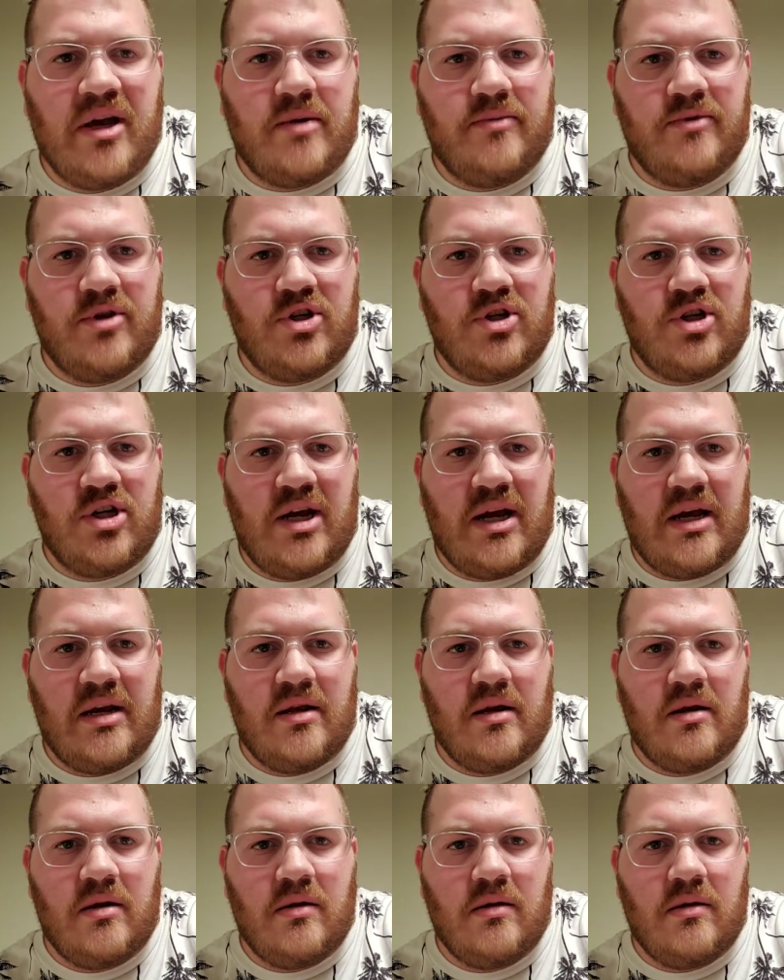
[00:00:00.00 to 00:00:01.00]
Back in the
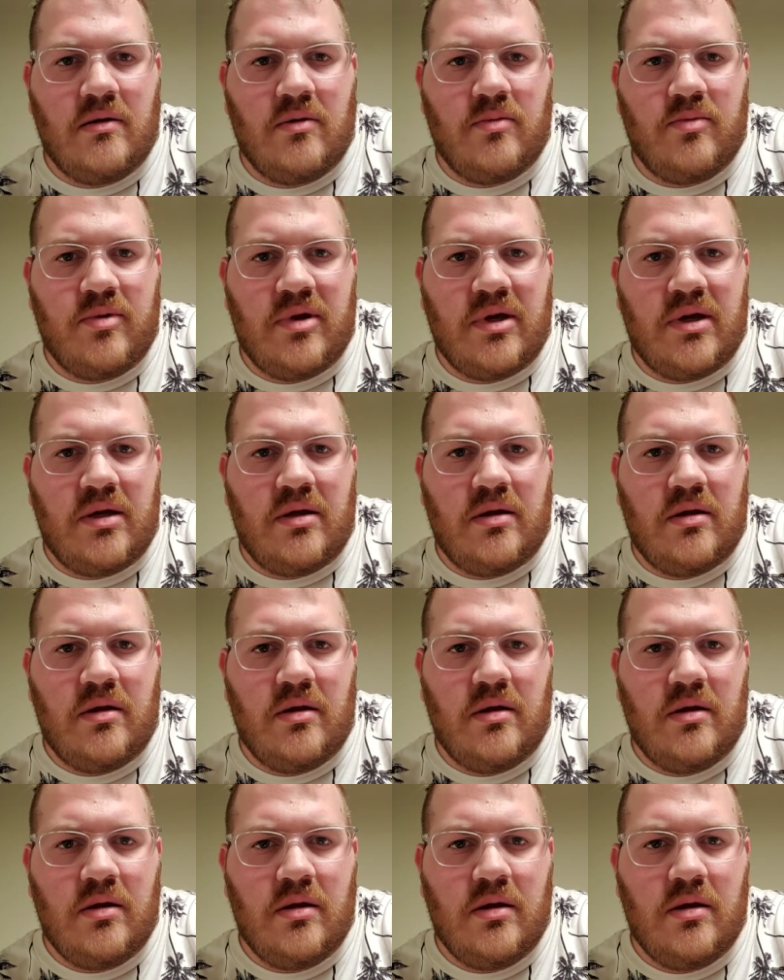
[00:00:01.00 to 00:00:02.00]
chat here a little bit.
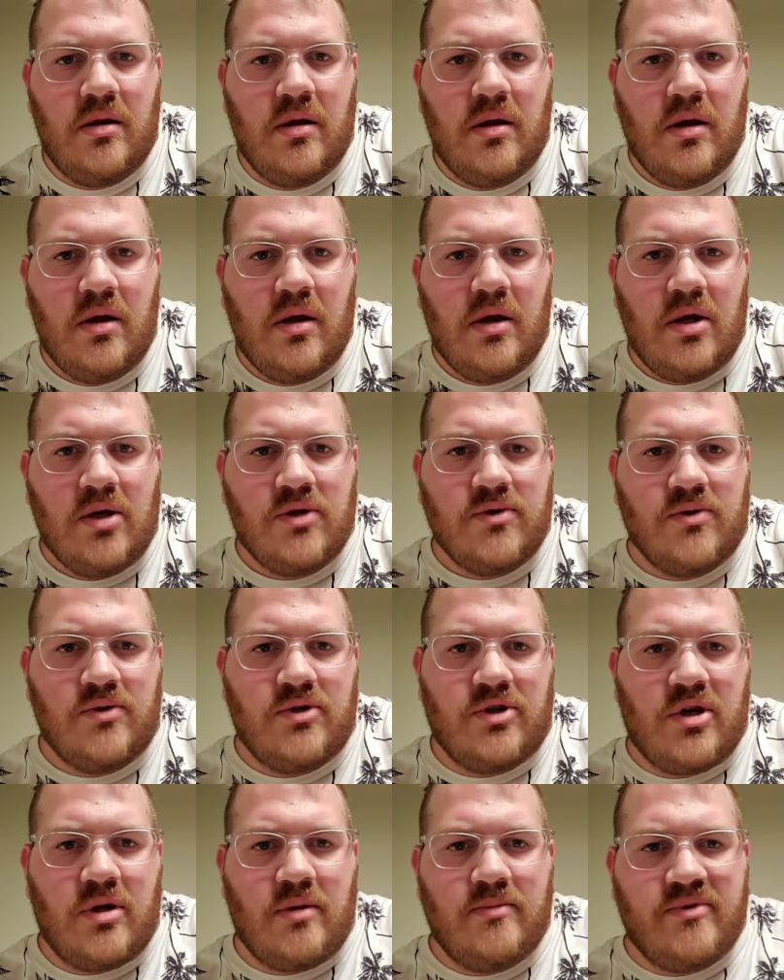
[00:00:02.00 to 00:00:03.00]

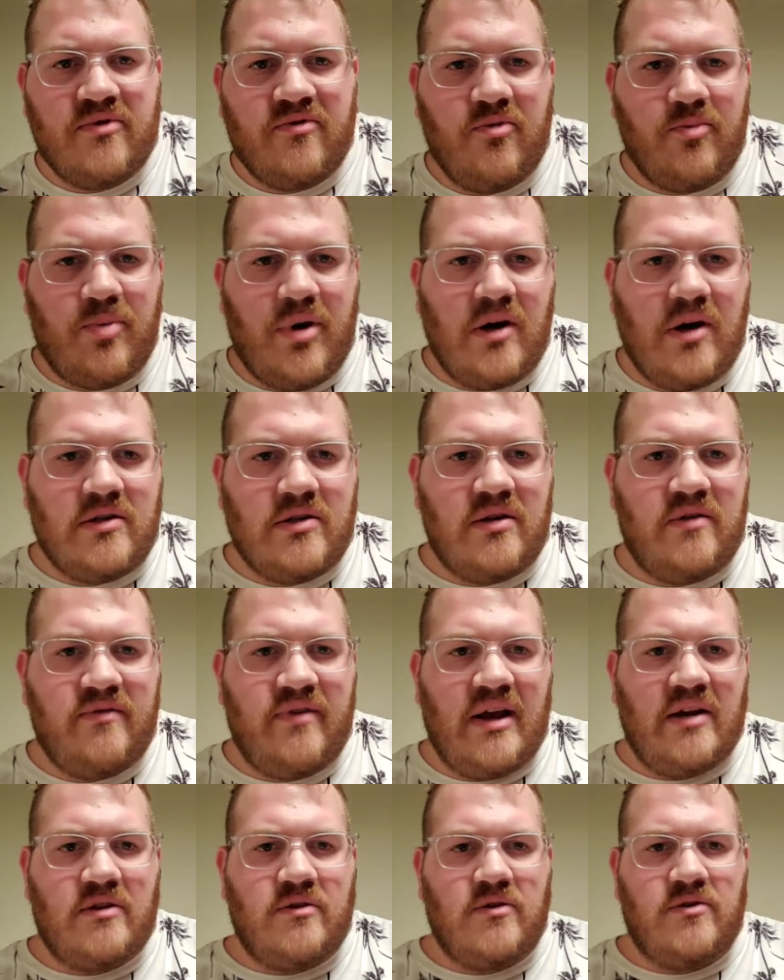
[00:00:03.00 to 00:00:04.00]
In terms of
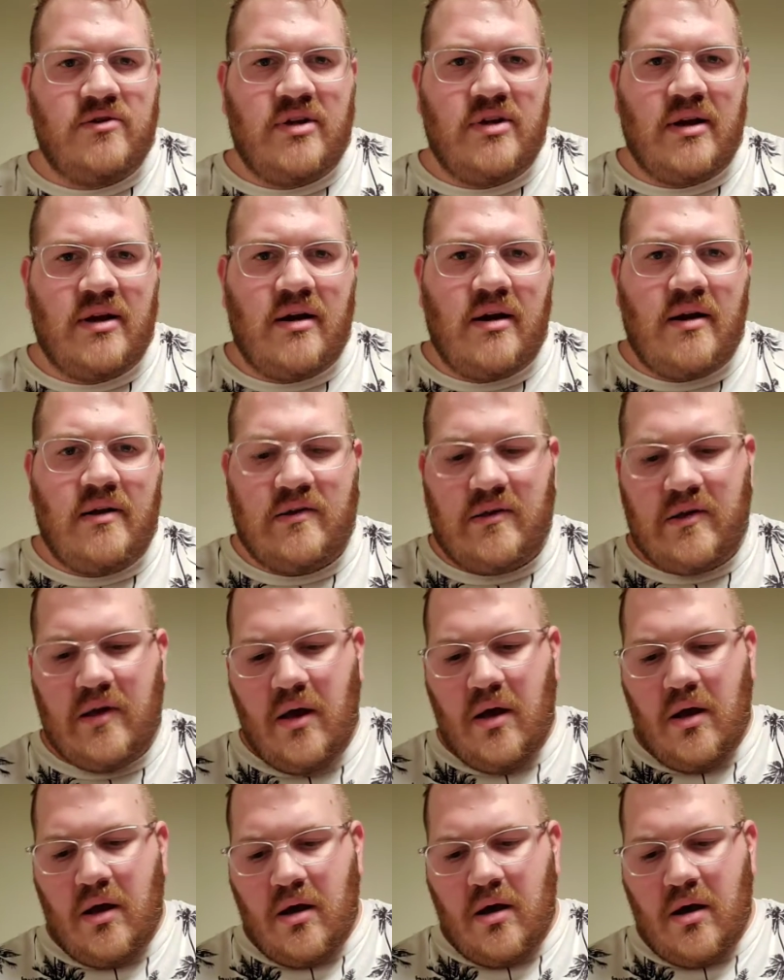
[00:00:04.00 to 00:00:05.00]
comparison of actual
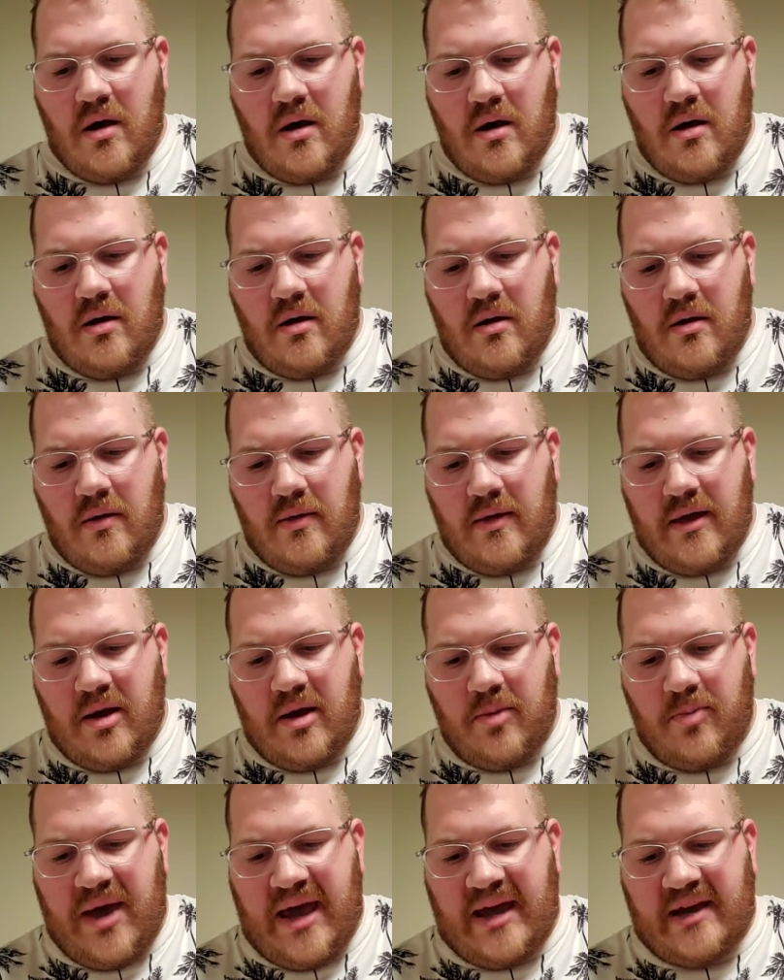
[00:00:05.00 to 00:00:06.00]
cigarettes,
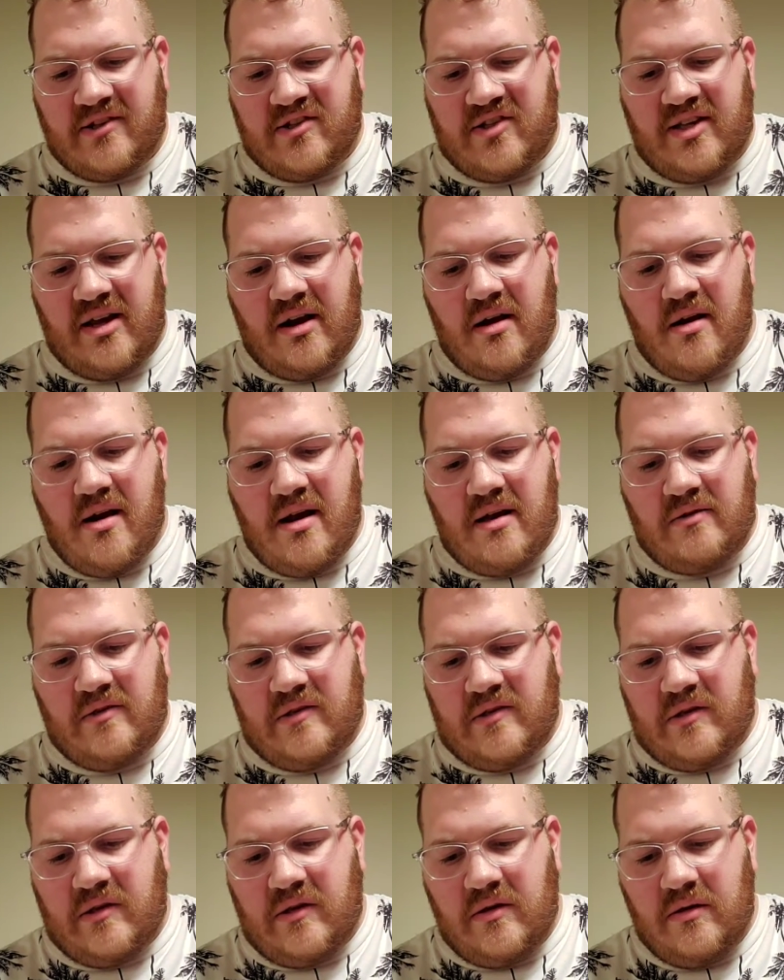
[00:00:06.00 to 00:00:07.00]
like a pack of
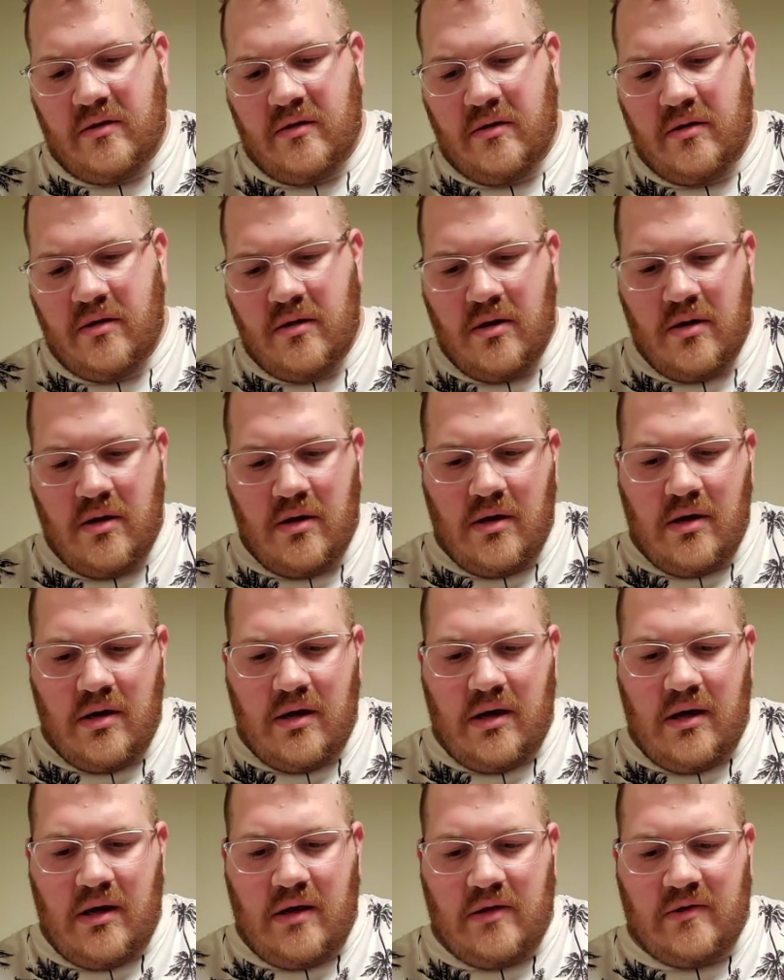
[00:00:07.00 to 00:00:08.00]
cigarettes
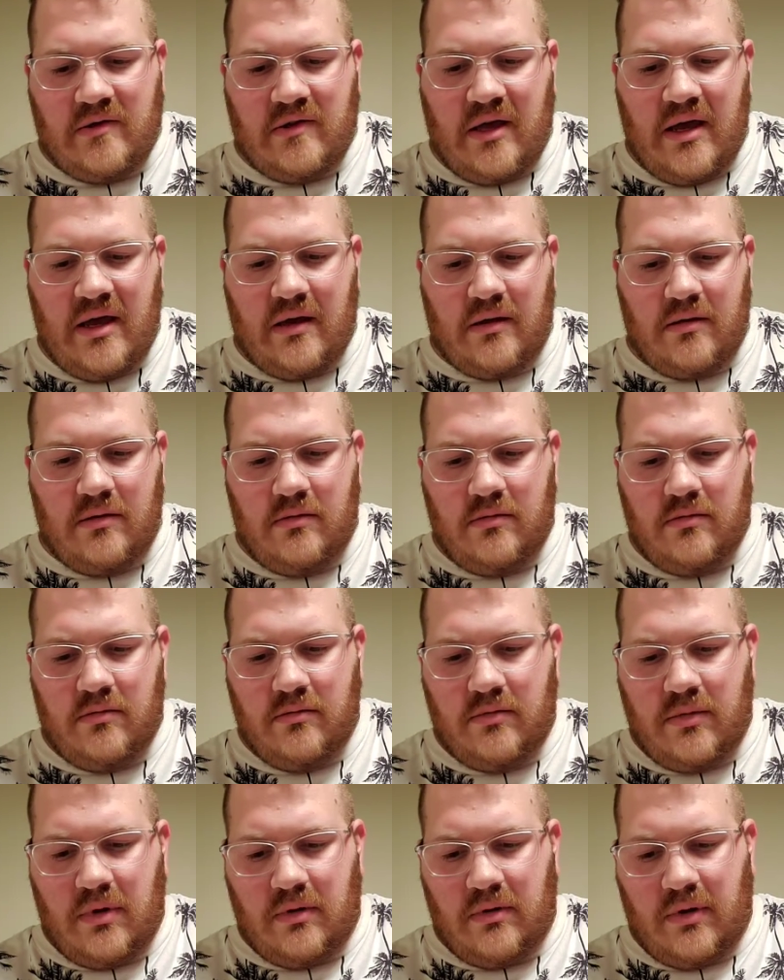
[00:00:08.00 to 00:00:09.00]
is like,
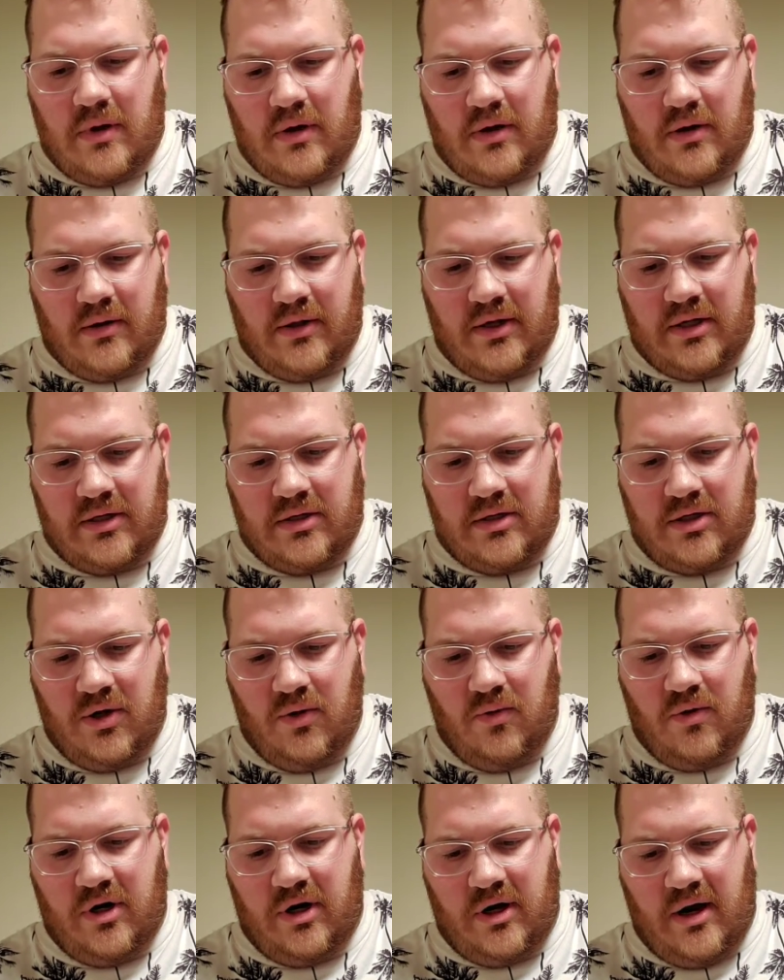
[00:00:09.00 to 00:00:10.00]
I don't know,
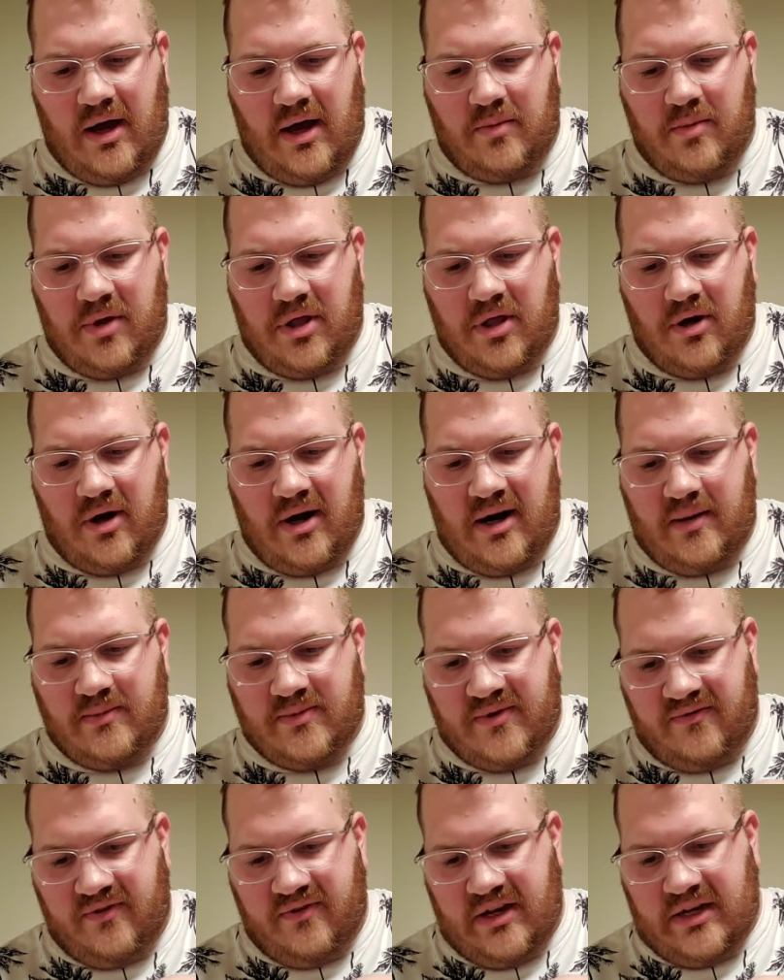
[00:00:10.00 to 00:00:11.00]
like 200 odd
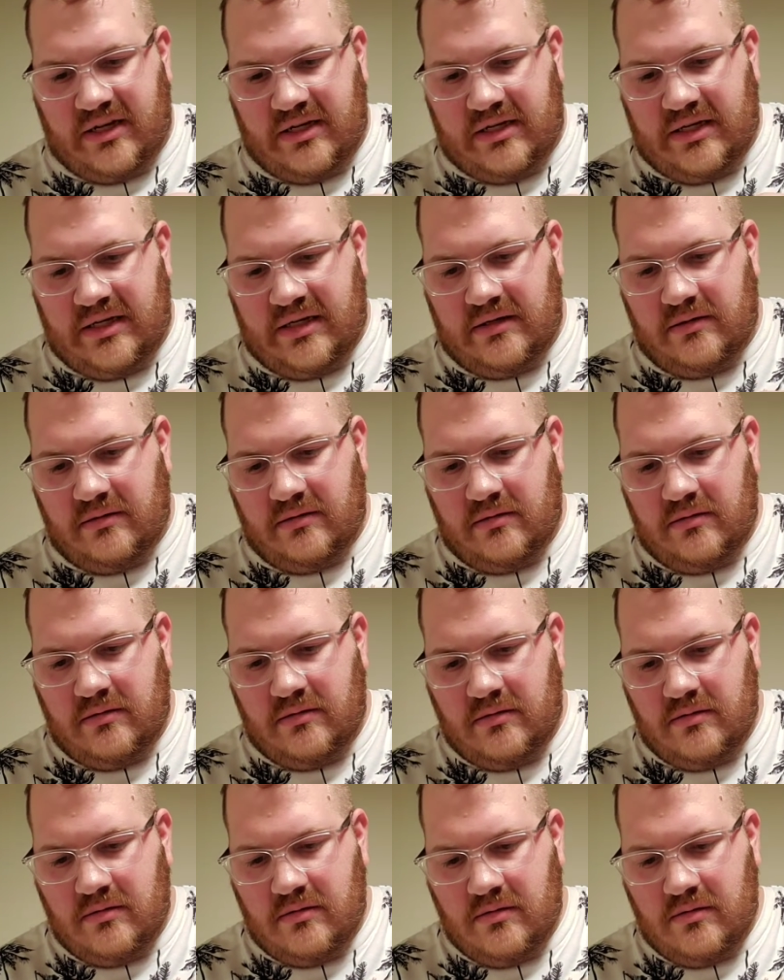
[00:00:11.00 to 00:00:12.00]
milligrams of nicotine.